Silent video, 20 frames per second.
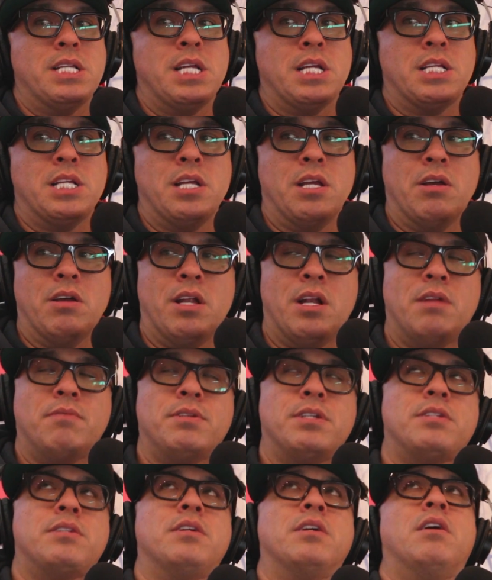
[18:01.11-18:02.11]
me and sticks to you. And
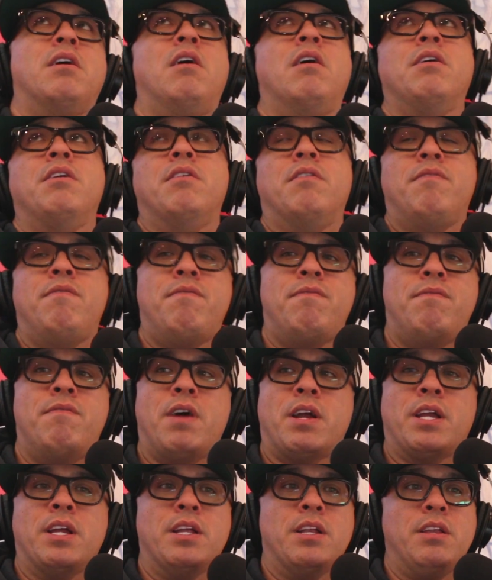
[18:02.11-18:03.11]
I'm just like, oh,
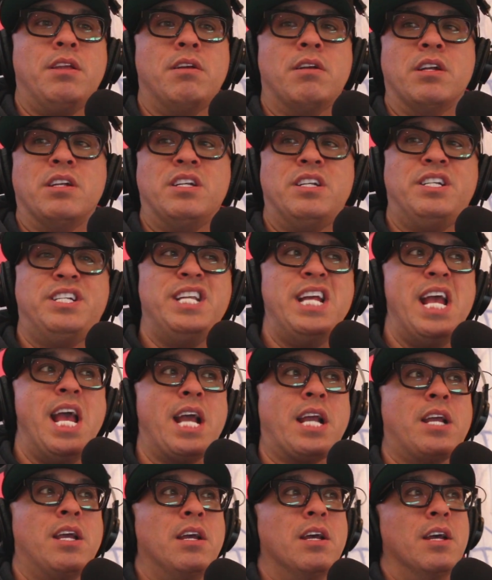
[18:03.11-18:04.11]
you're a
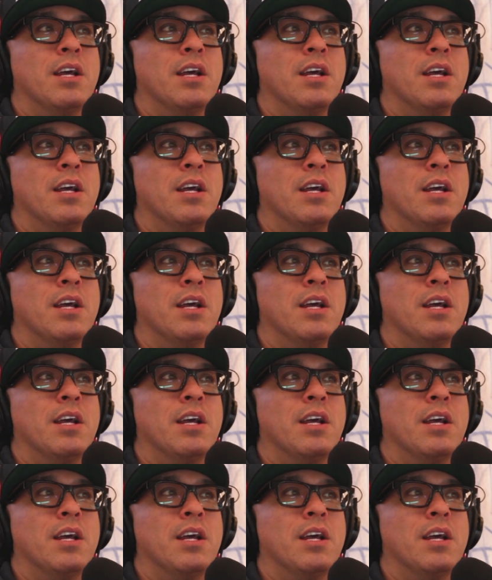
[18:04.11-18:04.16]
dick.